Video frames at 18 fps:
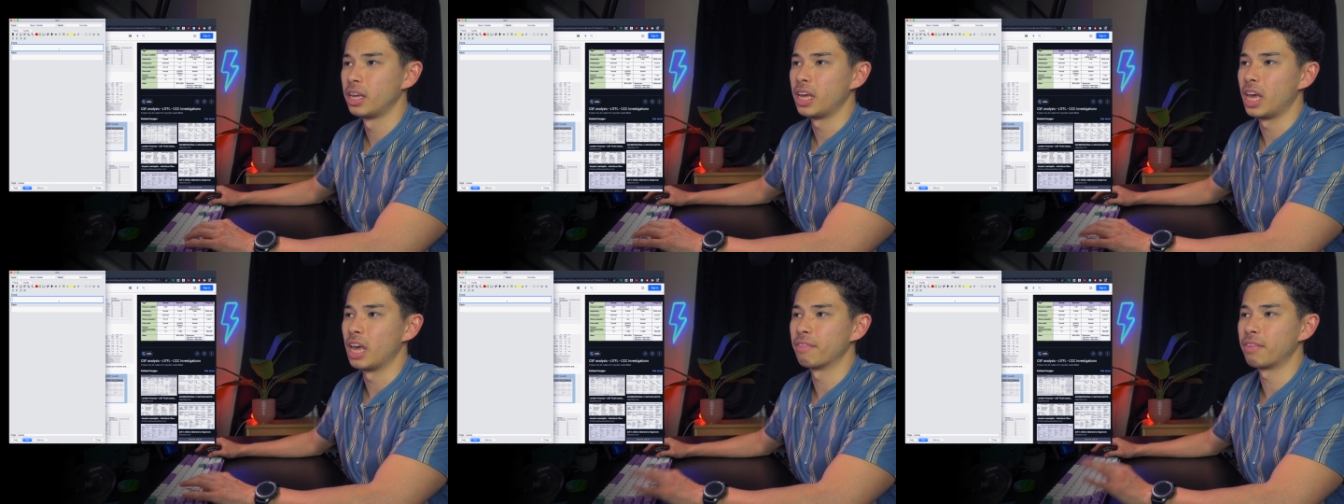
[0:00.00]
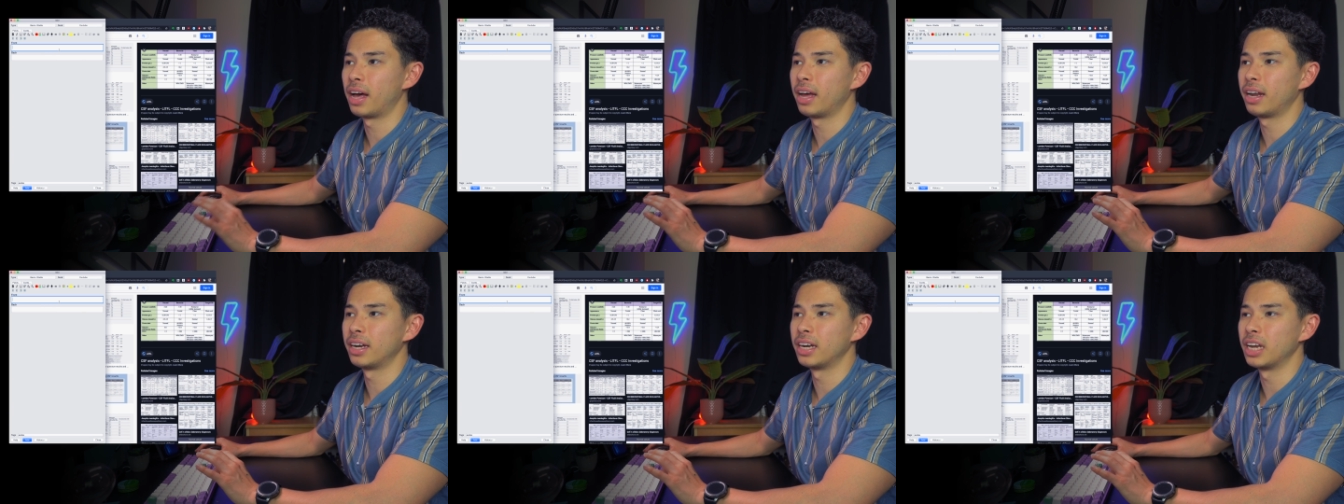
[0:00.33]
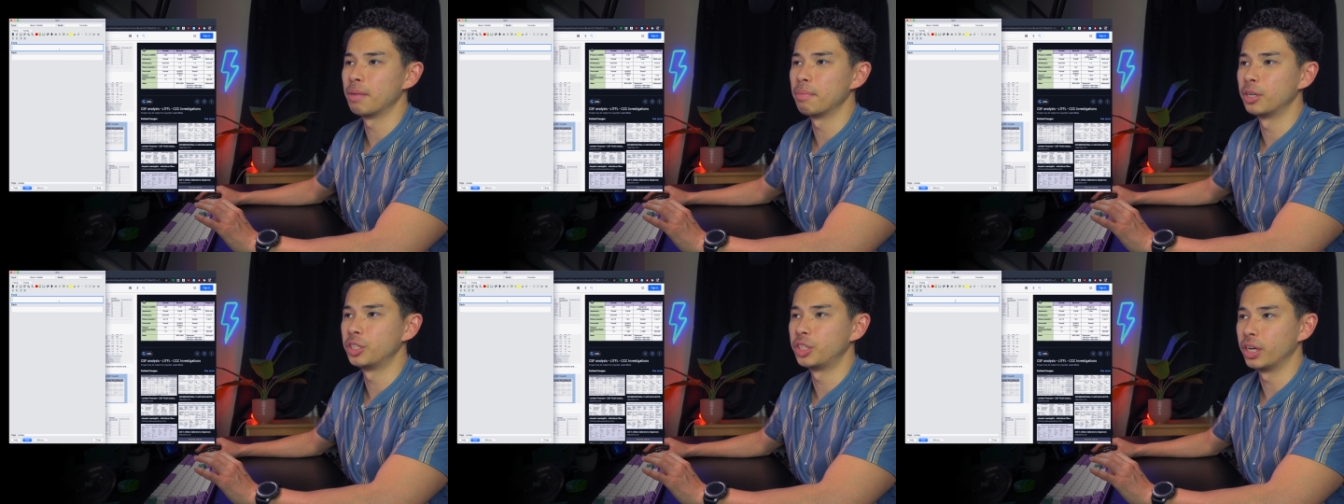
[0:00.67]
If I had an
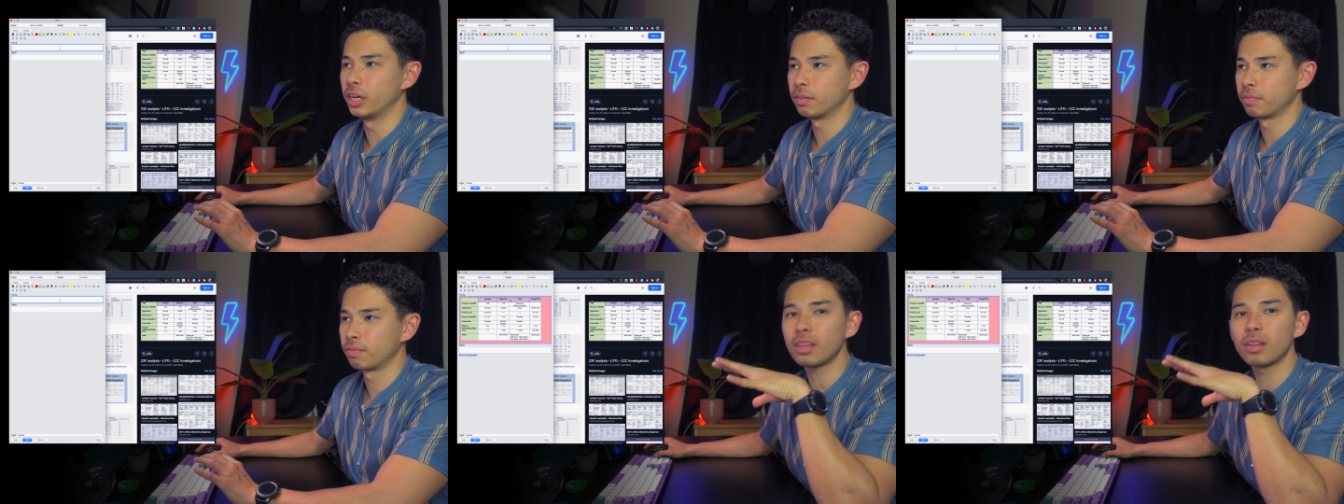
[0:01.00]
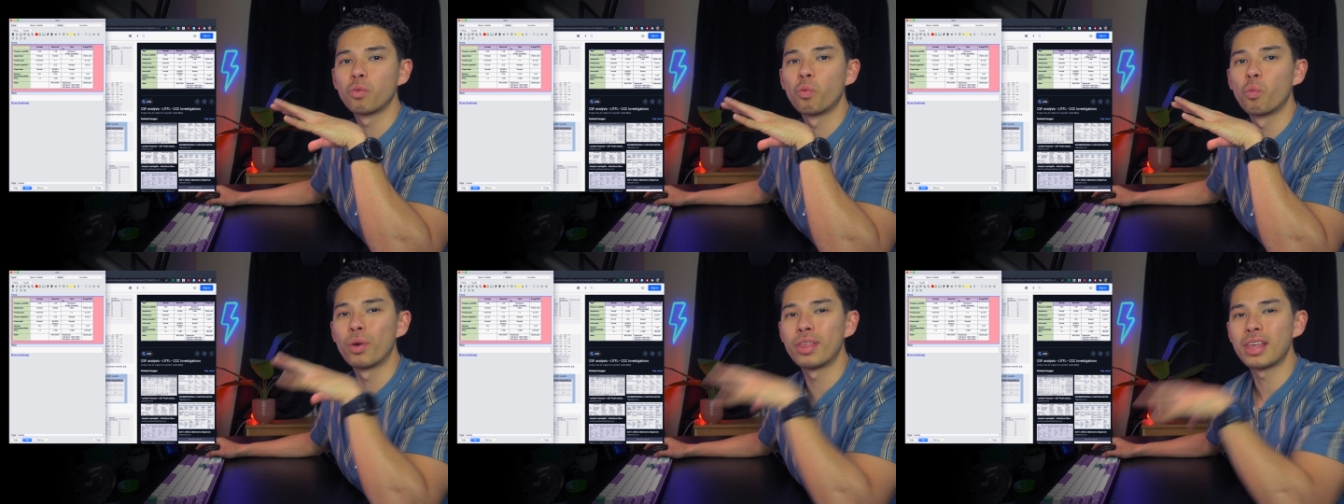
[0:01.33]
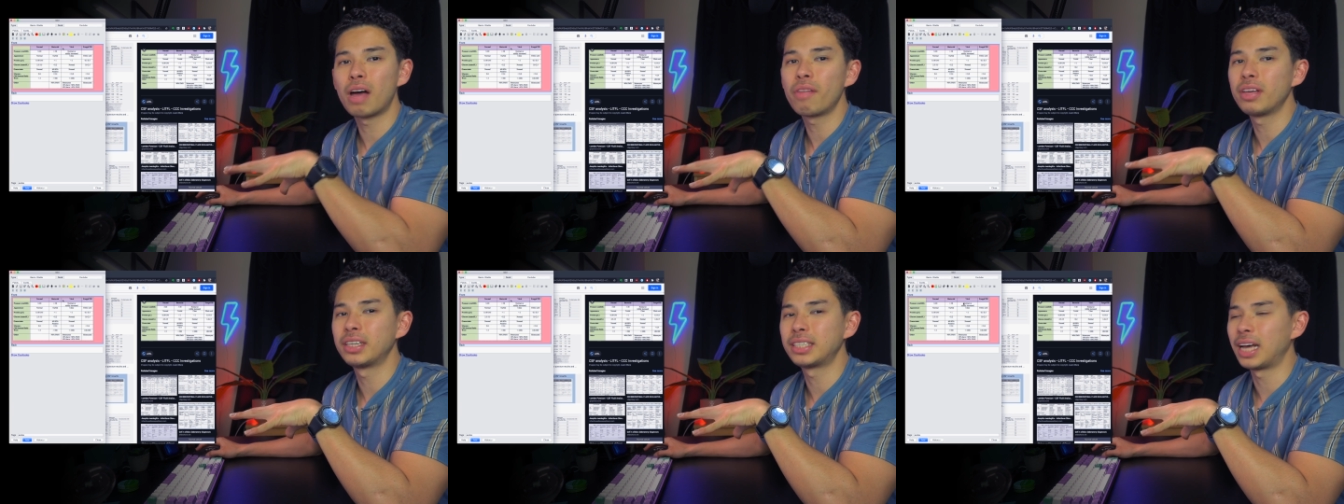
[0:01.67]
image here,
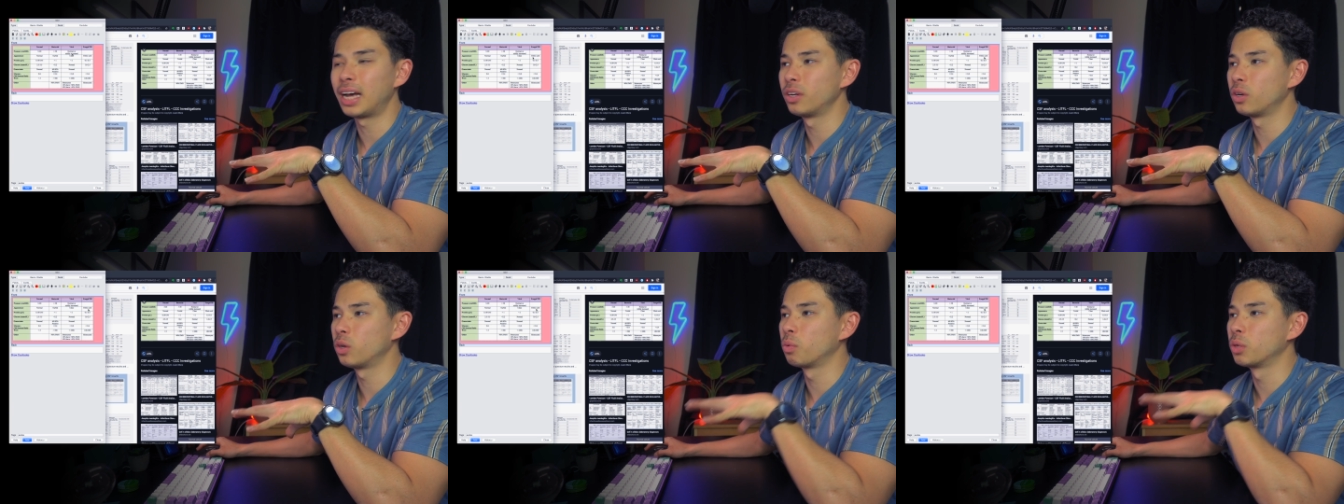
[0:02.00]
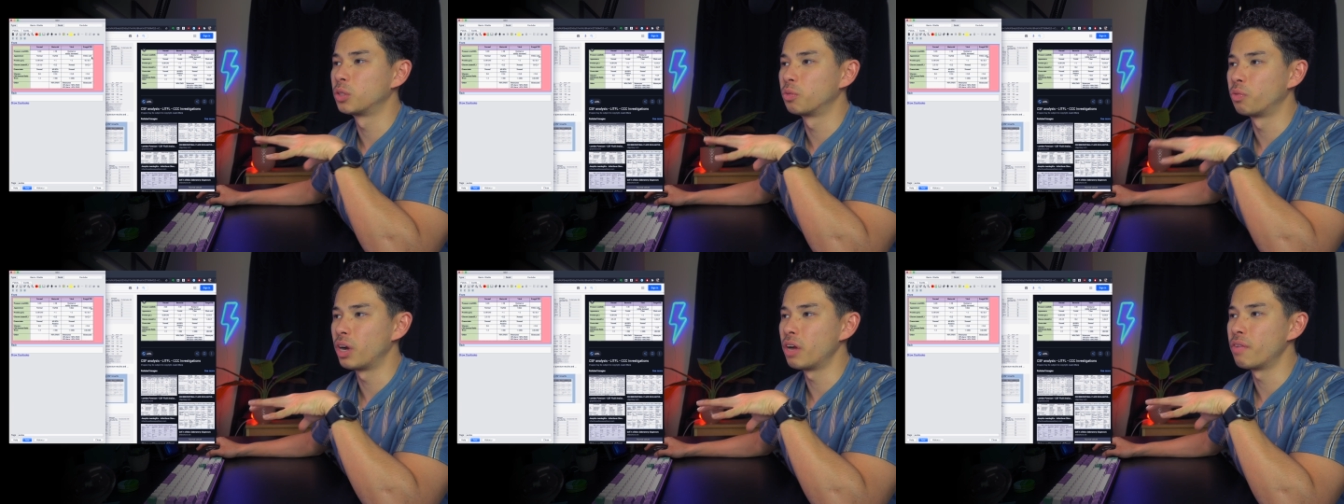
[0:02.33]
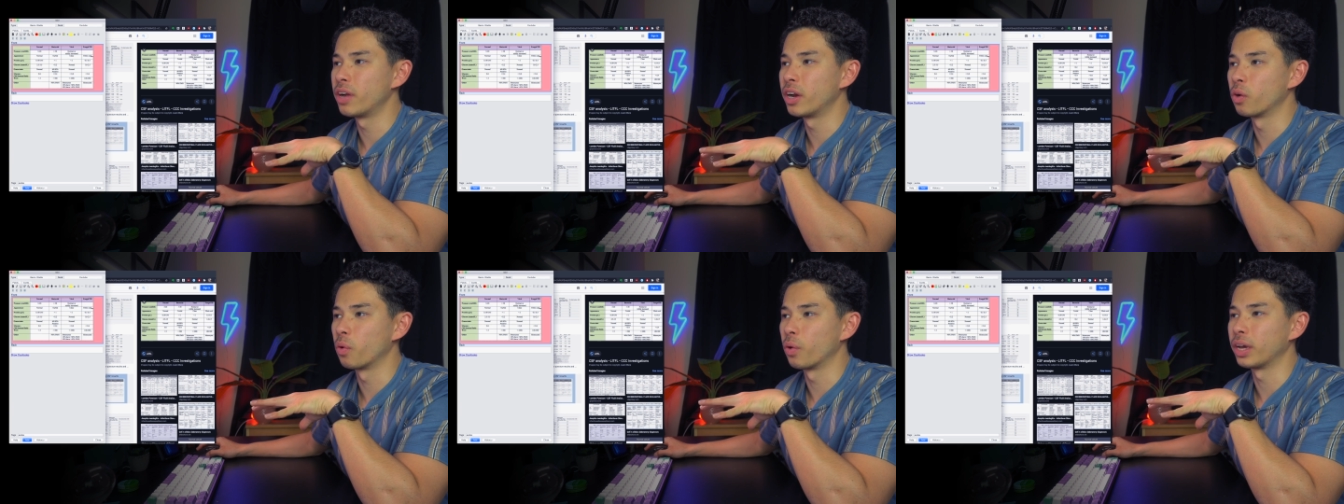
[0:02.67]
without this add-on, what's really,
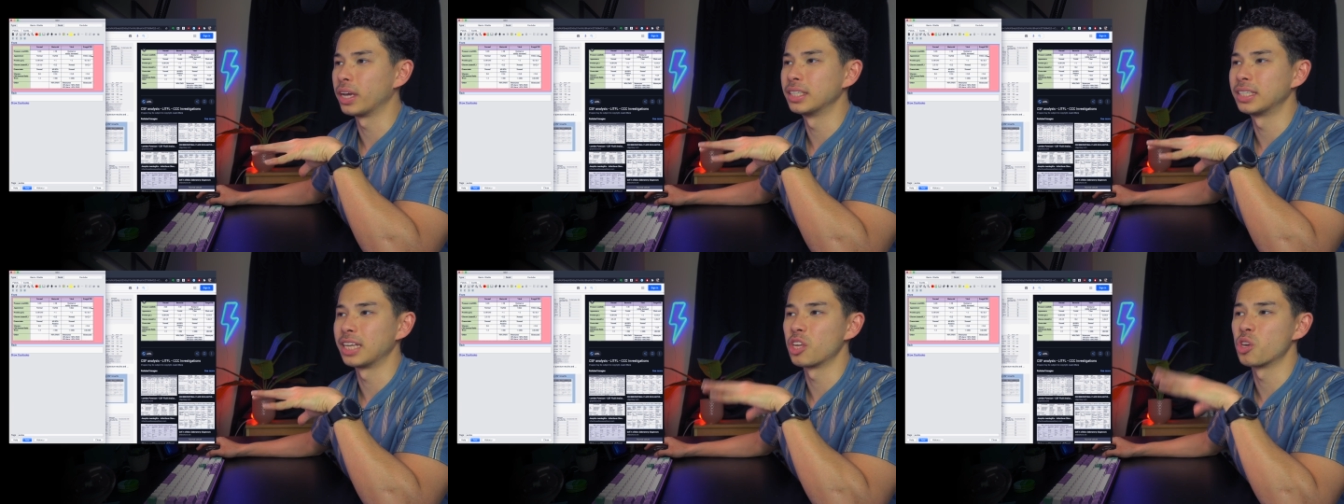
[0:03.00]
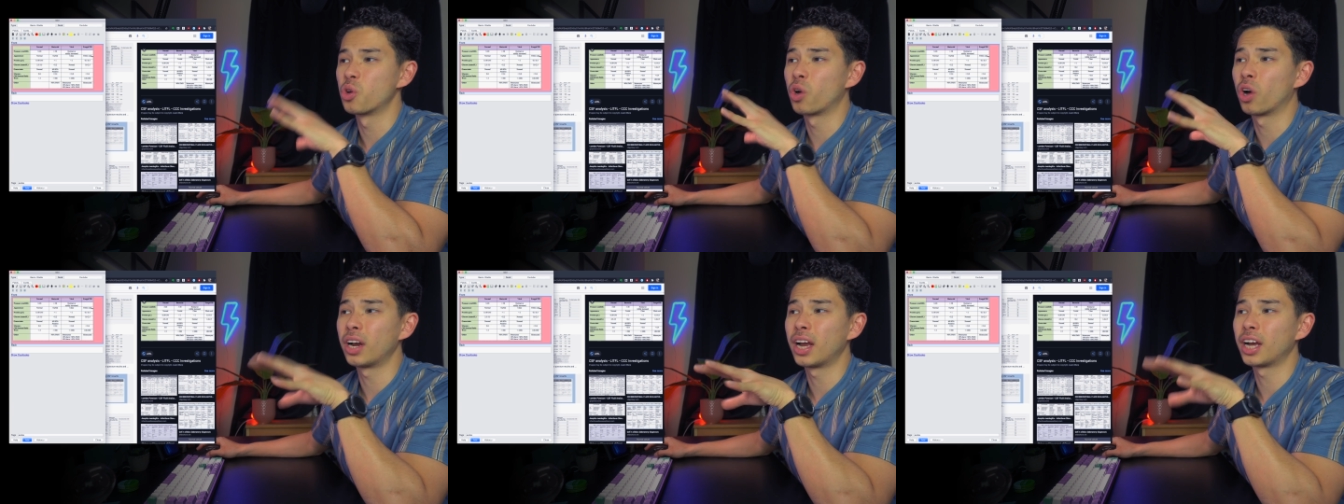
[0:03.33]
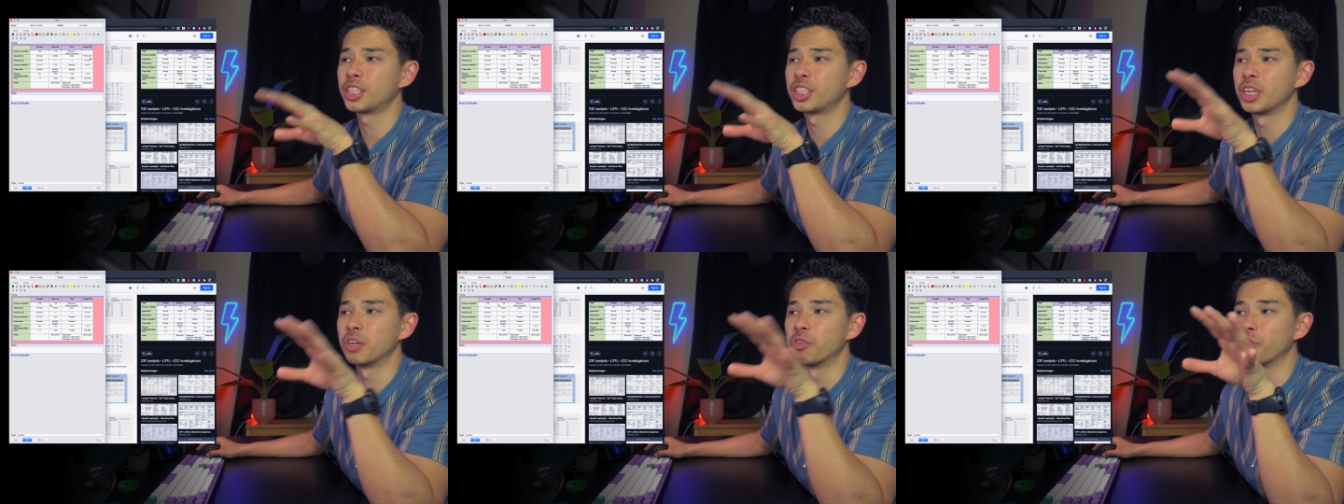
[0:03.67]
really annoying is that you can't
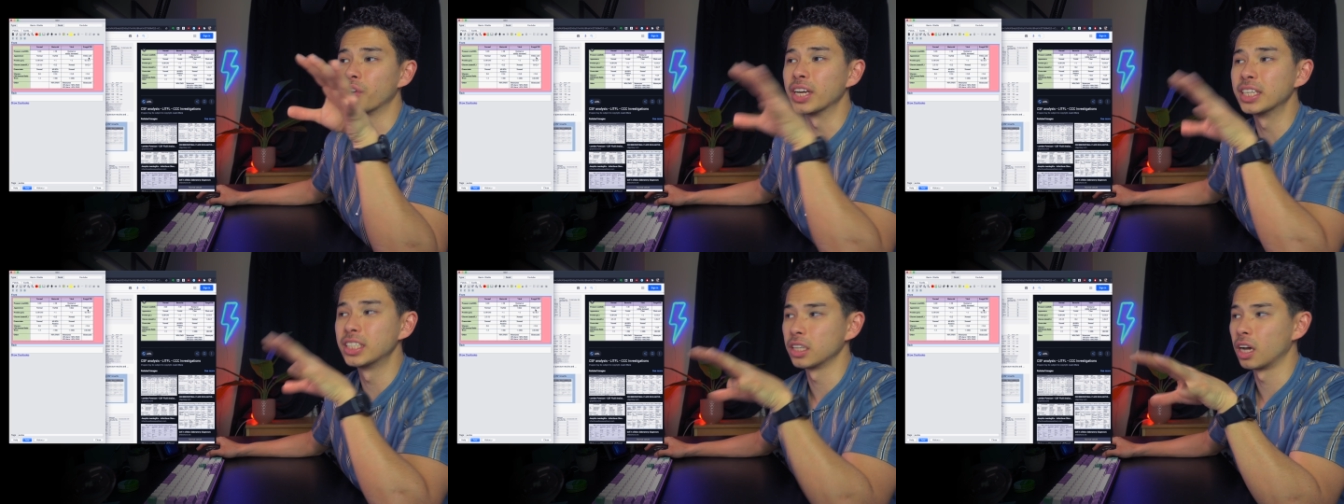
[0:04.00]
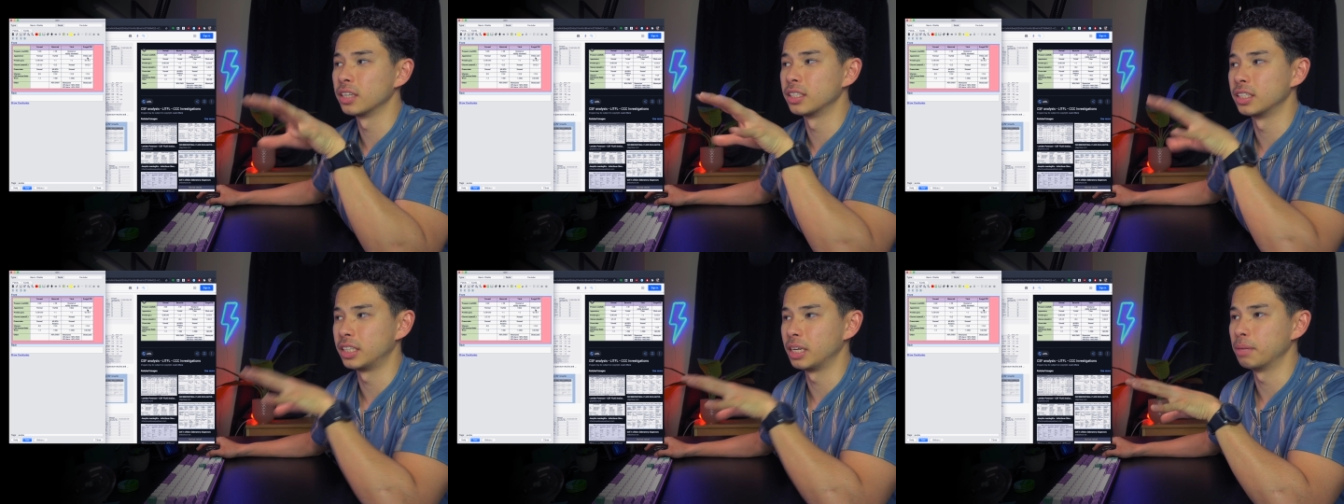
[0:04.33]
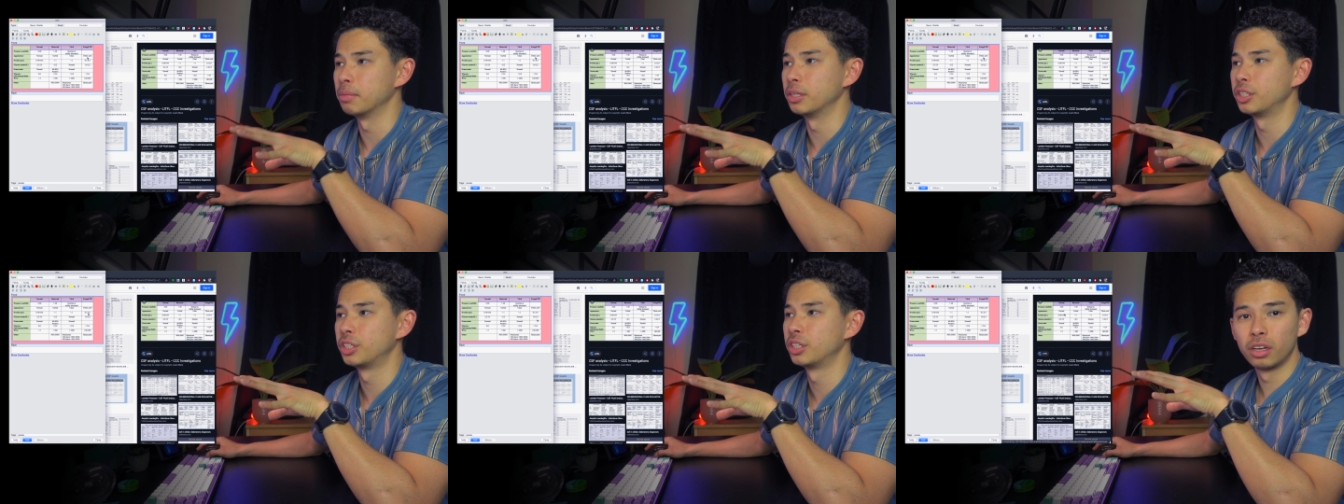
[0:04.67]
actually resize this
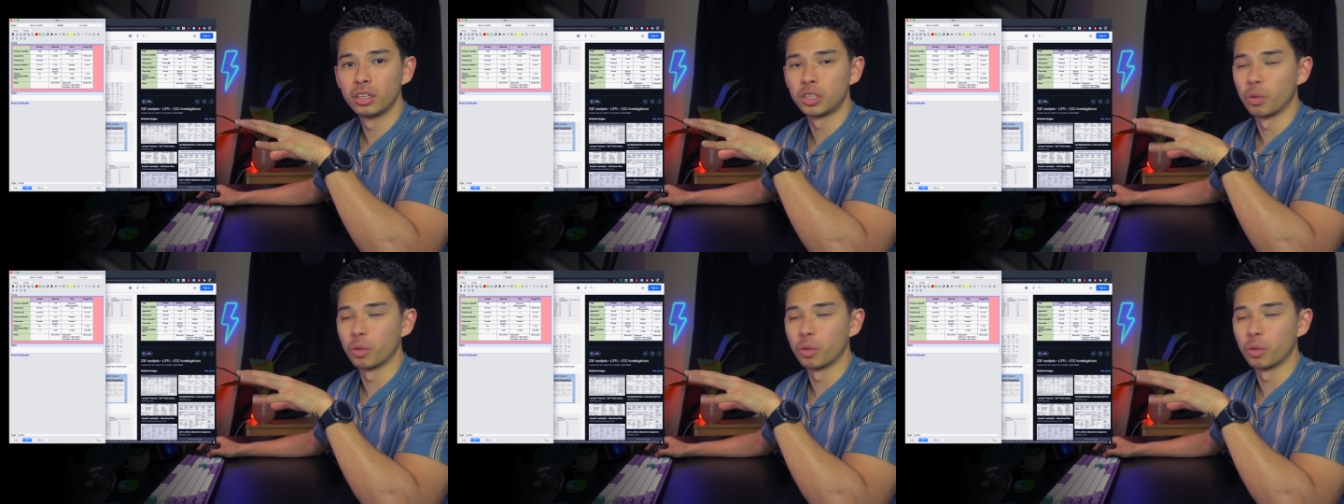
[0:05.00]
image.